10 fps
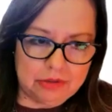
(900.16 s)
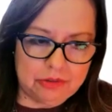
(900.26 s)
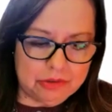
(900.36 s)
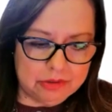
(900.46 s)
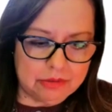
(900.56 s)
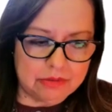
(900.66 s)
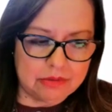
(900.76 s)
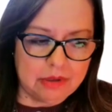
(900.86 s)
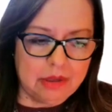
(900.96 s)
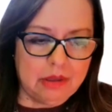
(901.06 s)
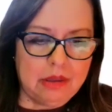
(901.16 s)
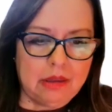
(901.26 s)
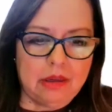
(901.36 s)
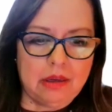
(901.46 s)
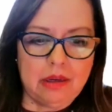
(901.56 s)
issues,
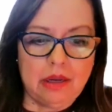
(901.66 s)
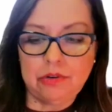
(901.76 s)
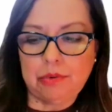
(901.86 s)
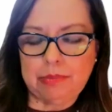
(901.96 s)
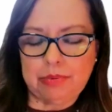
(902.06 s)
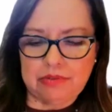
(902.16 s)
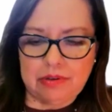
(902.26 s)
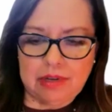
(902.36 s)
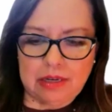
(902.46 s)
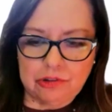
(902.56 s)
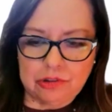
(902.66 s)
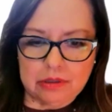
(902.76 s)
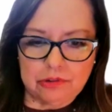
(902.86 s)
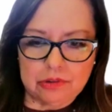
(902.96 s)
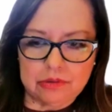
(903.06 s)
underrepresentation
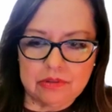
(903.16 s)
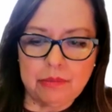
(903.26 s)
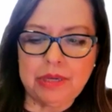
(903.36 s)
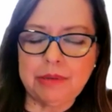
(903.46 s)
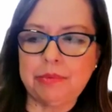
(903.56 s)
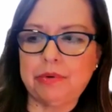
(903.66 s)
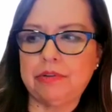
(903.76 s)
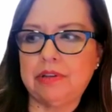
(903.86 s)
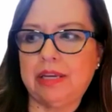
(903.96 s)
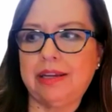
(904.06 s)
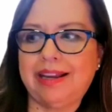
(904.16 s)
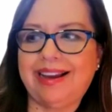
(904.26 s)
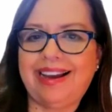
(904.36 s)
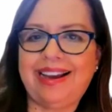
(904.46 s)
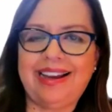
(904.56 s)
issues. Some people are saying,
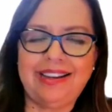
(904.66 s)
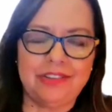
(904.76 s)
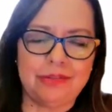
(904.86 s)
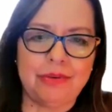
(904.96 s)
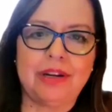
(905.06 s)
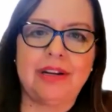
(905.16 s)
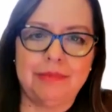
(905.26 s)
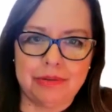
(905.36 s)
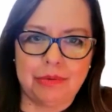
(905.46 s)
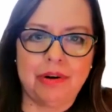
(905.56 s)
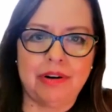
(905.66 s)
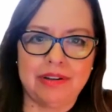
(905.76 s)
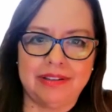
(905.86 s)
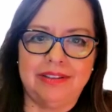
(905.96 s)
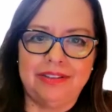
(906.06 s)
I just want to come to work,
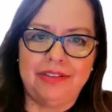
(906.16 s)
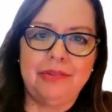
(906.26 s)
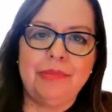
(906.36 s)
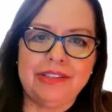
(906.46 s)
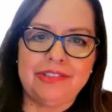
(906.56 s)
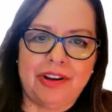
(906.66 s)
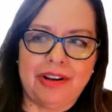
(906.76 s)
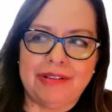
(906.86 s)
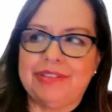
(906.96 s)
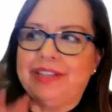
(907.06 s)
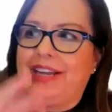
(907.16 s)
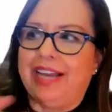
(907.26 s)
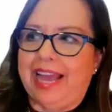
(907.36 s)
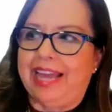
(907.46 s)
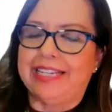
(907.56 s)
do my job,
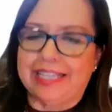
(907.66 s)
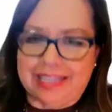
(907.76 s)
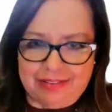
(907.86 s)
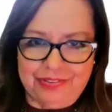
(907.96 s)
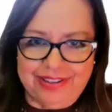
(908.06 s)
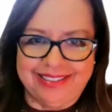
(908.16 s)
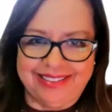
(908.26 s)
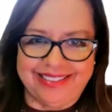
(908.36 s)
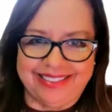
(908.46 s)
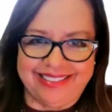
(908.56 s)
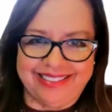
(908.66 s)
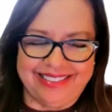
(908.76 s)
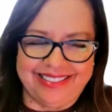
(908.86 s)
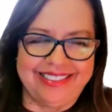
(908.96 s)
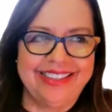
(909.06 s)
and leave.
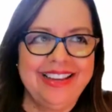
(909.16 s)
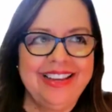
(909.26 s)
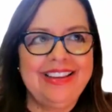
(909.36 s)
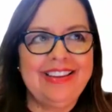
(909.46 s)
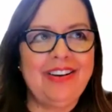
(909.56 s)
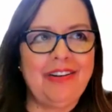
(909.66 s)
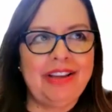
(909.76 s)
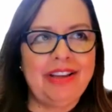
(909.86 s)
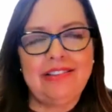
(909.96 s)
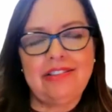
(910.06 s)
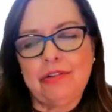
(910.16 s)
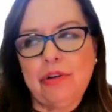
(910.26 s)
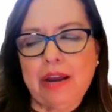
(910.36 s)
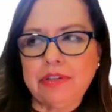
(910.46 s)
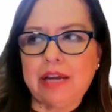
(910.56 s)
And so you
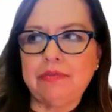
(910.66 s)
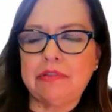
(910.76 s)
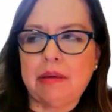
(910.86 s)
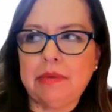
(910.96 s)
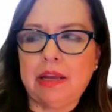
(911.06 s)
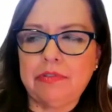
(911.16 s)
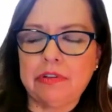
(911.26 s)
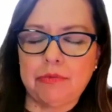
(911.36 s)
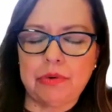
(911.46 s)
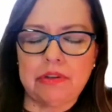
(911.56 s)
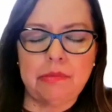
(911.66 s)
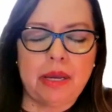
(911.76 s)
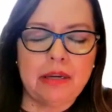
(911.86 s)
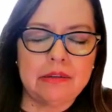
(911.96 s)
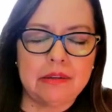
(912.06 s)
have to have some level of
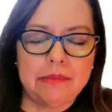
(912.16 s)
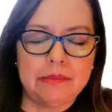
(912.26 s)
respect